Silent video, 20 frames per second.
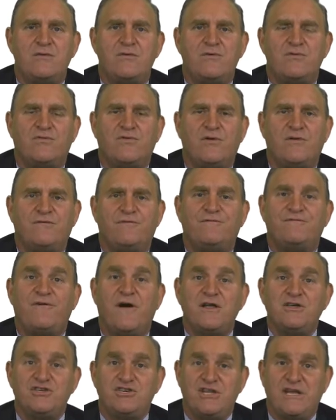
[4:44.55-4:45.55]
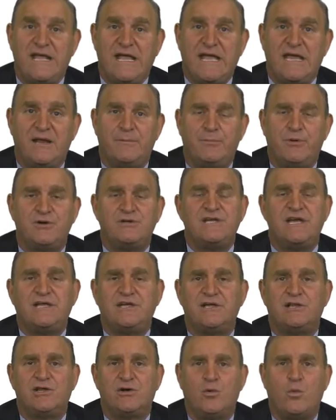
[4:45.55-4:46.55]
sort of functioning in a
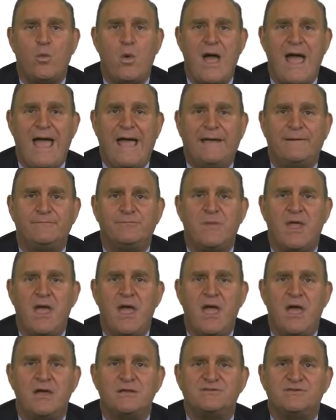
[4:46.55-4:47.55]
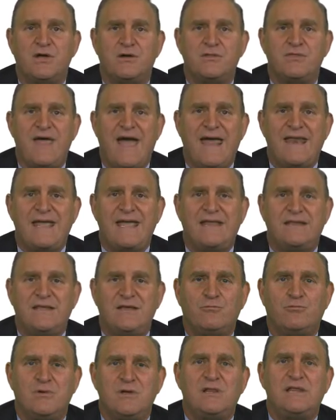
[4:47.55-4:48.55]
particular way so that it
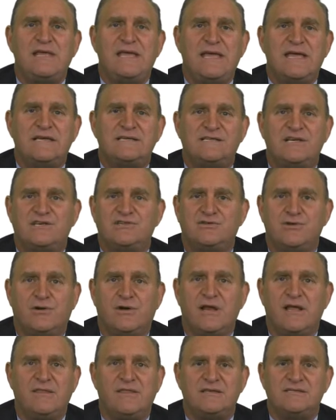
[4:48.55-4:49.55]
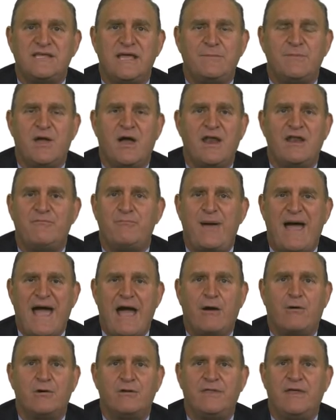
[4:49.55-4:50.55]
really is exerting the same kind of
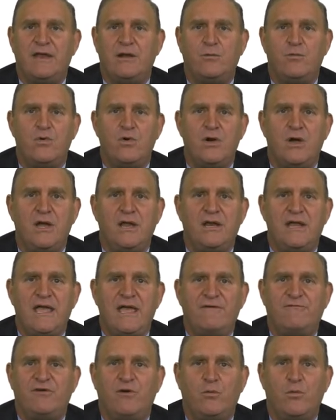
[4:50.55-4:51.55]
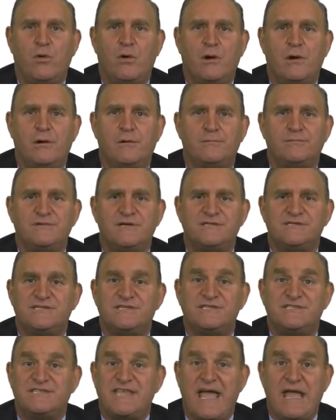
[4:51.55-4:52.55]
power that it would if it were just the
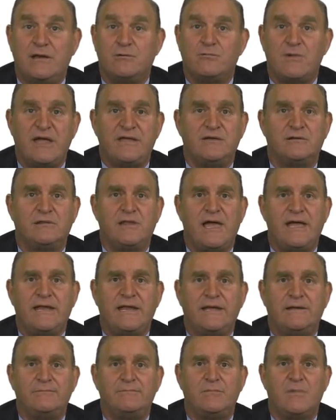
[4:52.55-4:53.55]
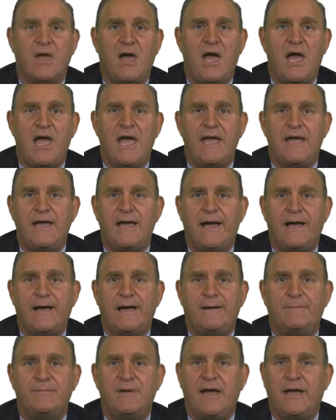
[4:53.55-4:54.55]
state regulating a,
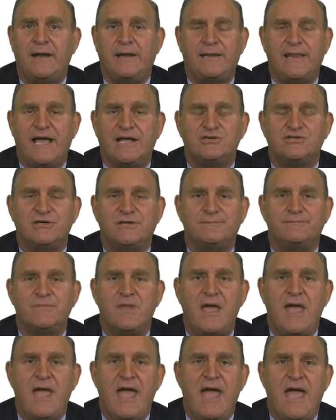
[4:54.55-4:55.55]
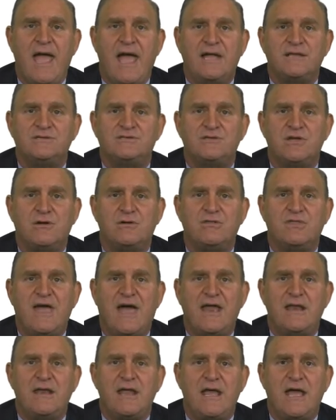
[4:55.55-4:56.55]
um, an election. And so
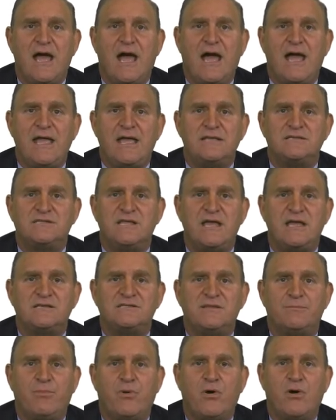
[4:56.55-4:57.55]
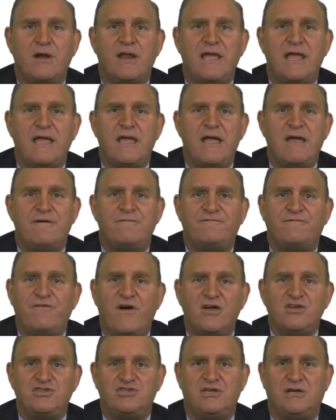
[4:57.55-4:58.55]
that uh, is the, is the party
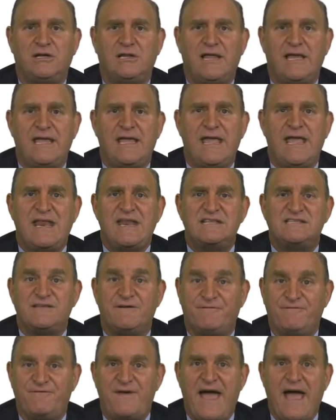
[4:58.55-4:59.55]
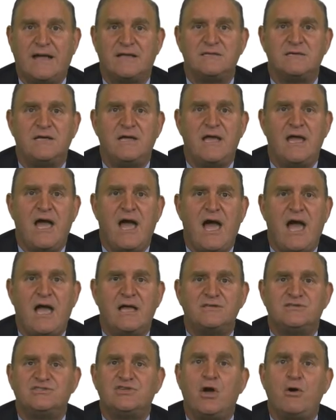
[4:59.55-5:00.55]
functionally, in its effect, uh,
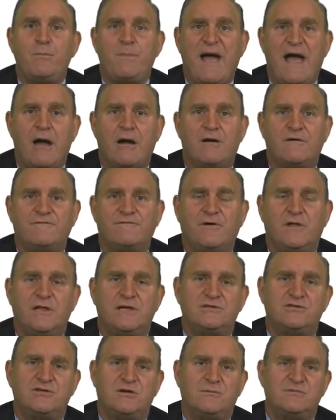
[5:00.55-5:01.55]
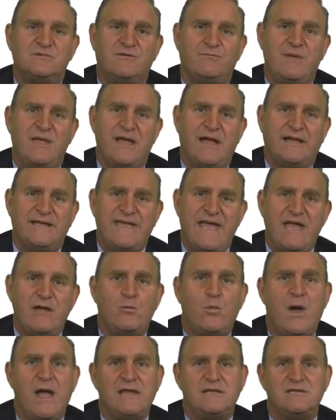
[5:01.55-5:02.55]
so powerful in terms of being a
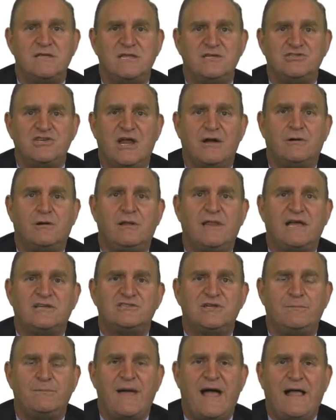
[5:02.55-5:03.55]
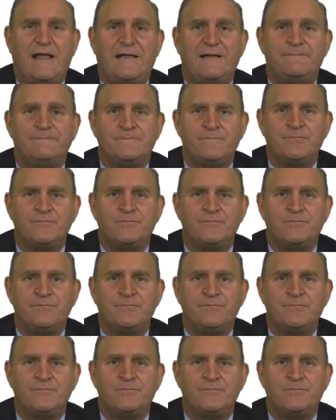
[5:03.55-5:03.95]
gateway to the general election ballot